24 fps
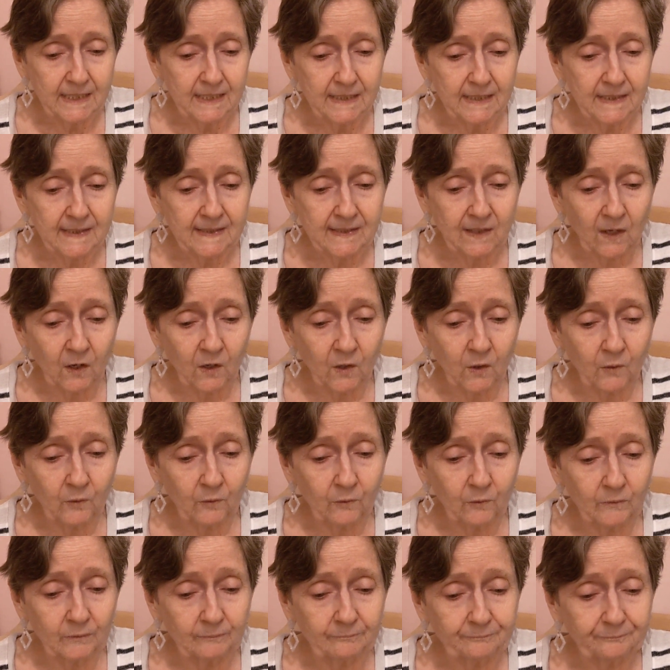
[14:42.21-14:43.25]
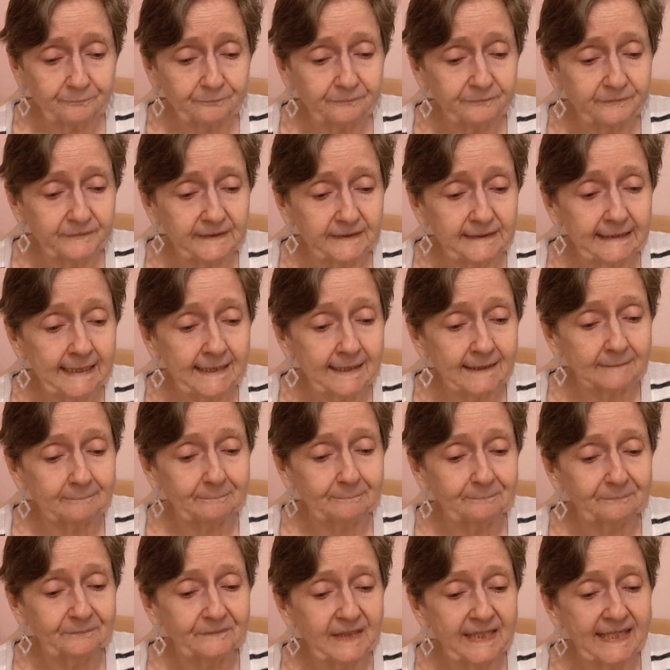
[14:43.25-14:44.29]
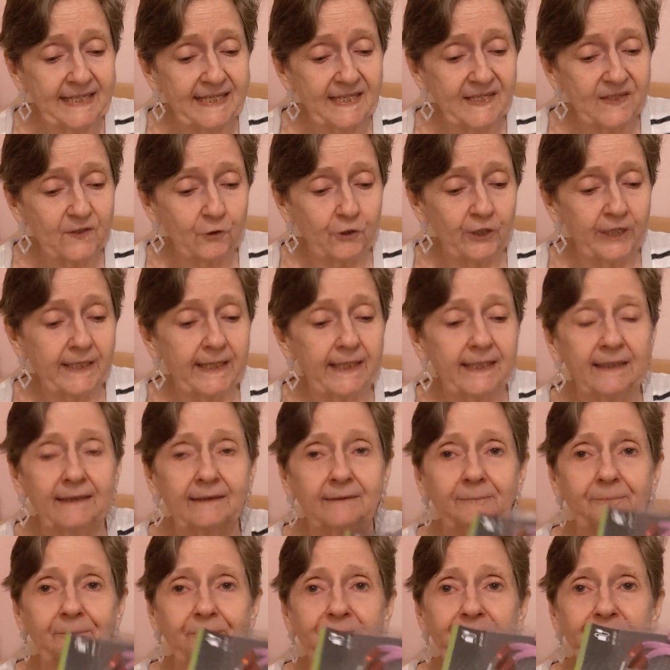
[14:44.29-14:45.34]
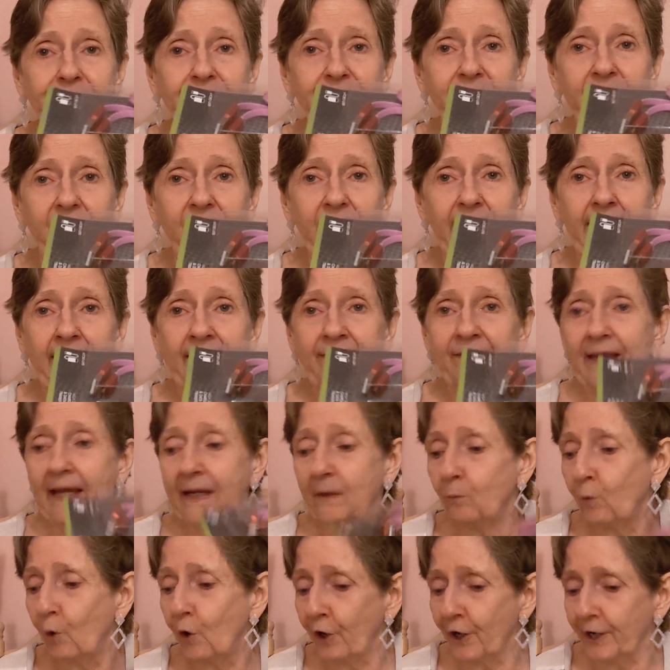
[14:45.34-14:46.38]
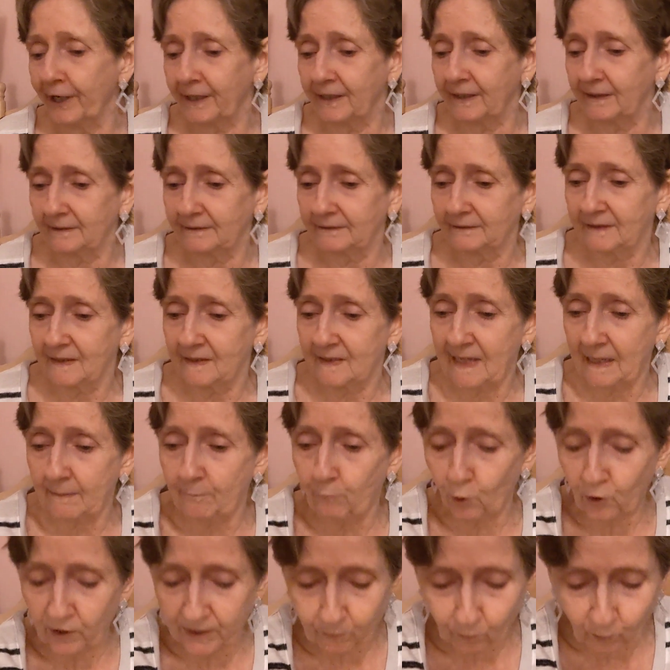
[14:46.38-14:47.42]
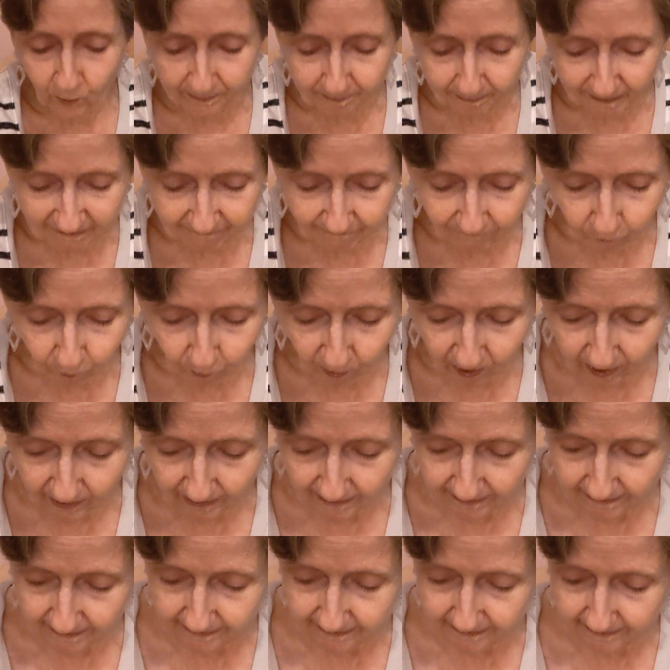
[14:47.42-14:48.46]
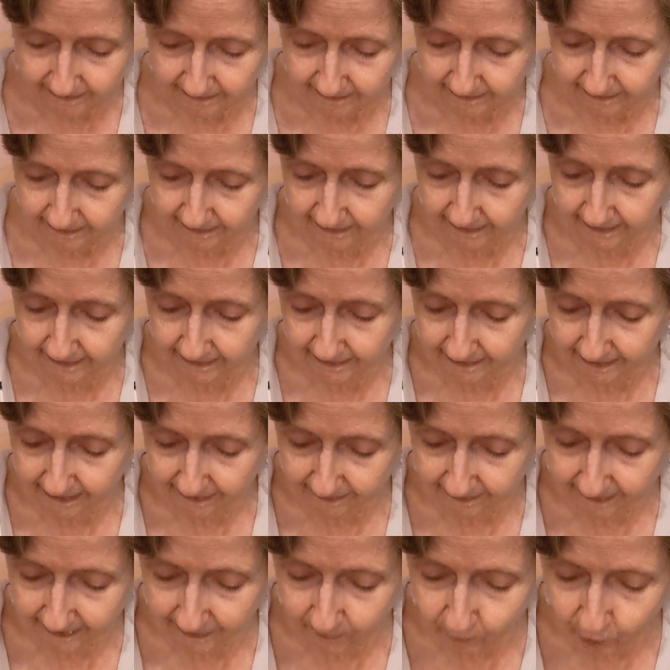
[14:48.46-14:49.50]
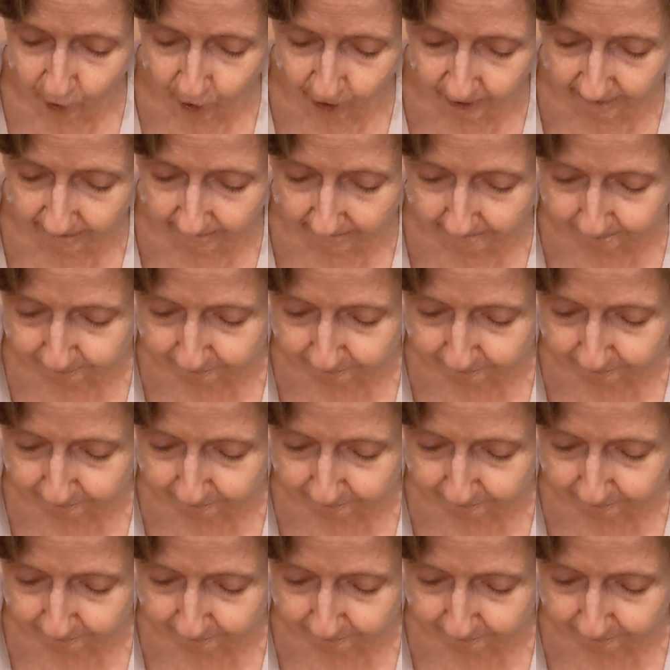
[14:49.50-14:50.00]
So, yeah, e-circuit. And they work because I bought one before and they're good.